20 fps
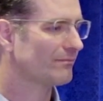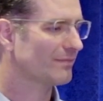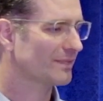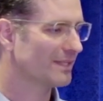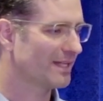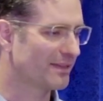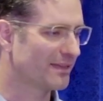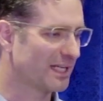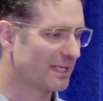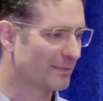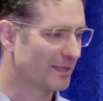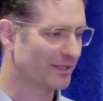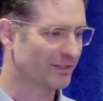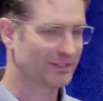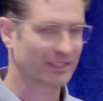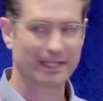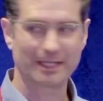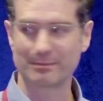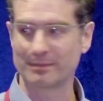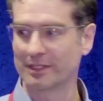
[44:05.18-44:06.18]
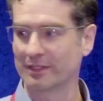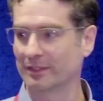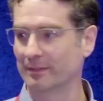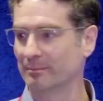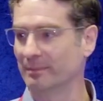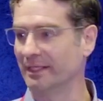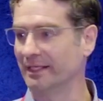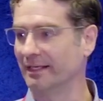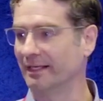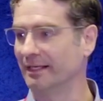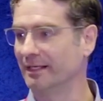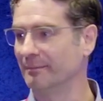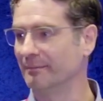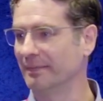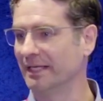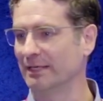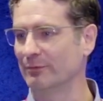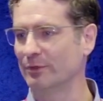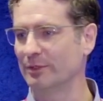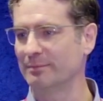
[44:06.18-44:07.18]
I think I'm out of time here, but
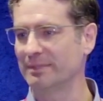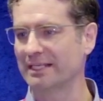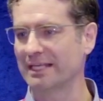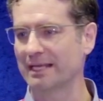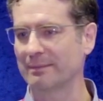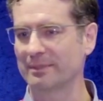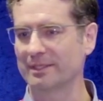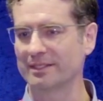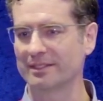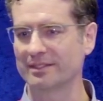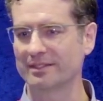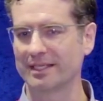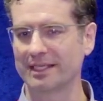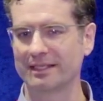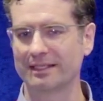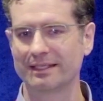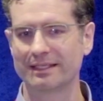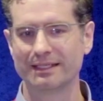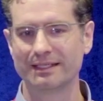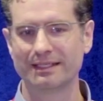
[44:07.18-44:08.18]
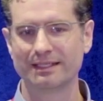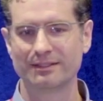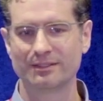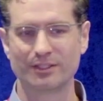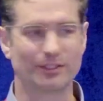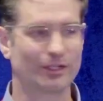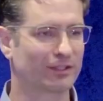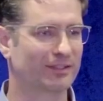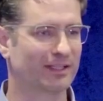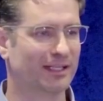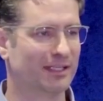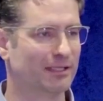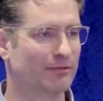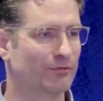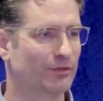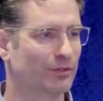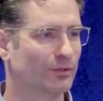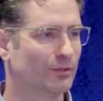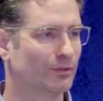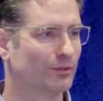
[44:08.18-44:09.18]
um, I would be happy to take to talk to any
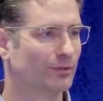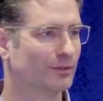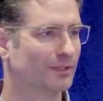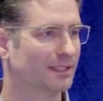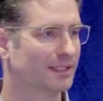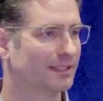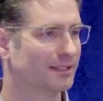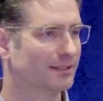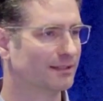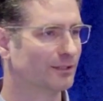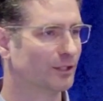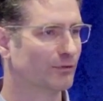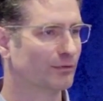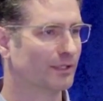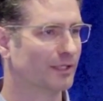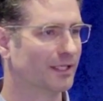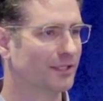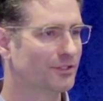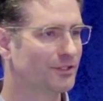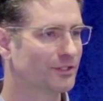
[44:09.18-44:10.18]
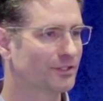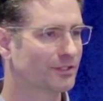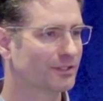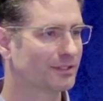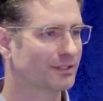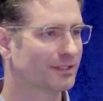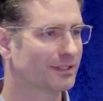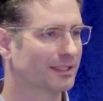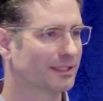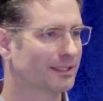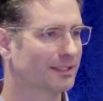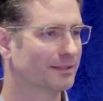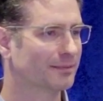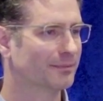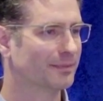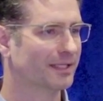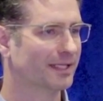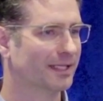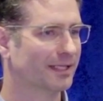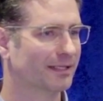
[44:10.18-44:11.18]
of you uh, over lunch.
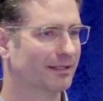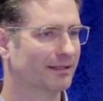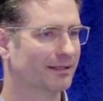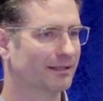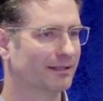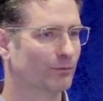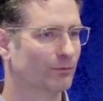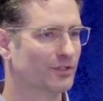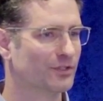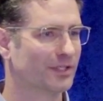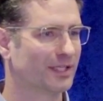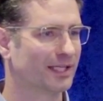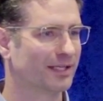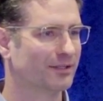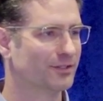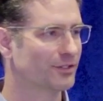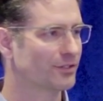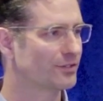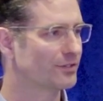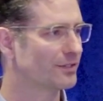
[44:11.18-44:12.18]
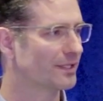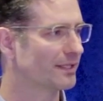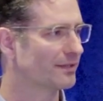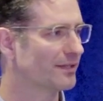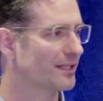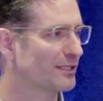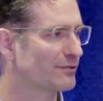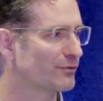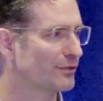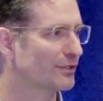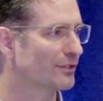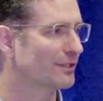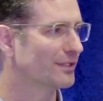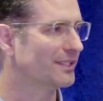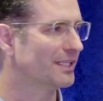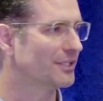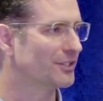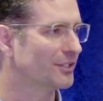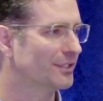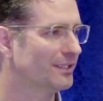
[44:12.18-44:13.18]
Um, and once again, just uh, thanks for your
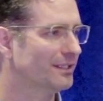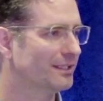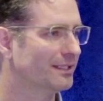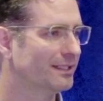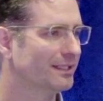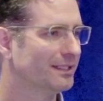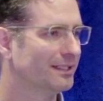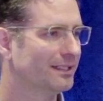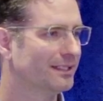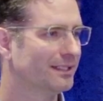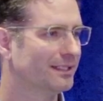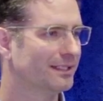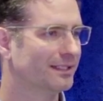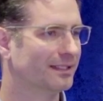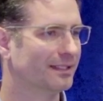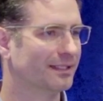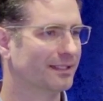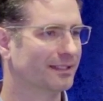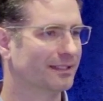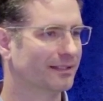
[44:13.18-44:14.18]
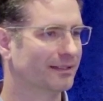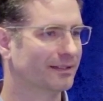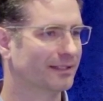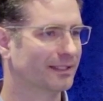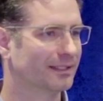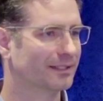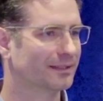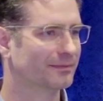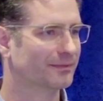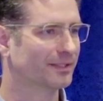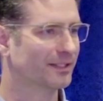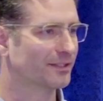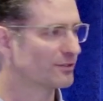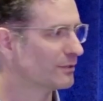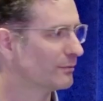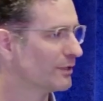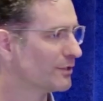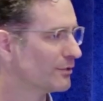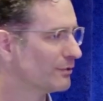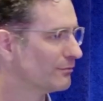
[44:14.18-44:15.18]
attention, and uh, thanks
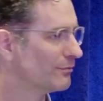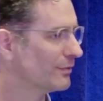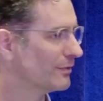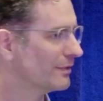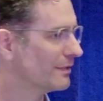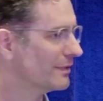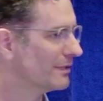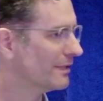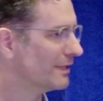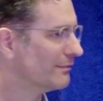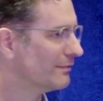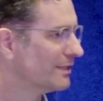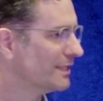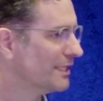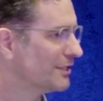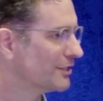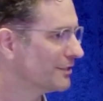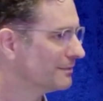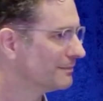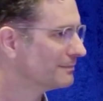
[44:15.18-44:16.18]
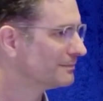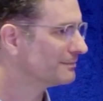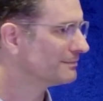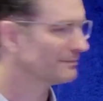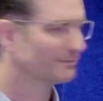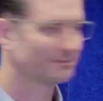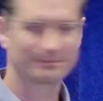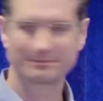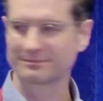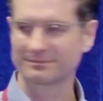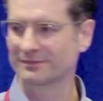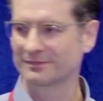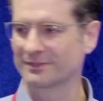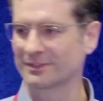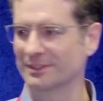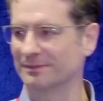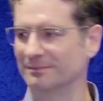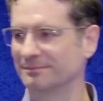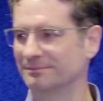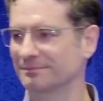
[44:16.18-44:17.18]
to Richard for the invitation.
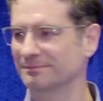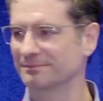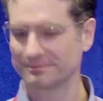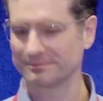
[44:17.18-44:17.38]
So.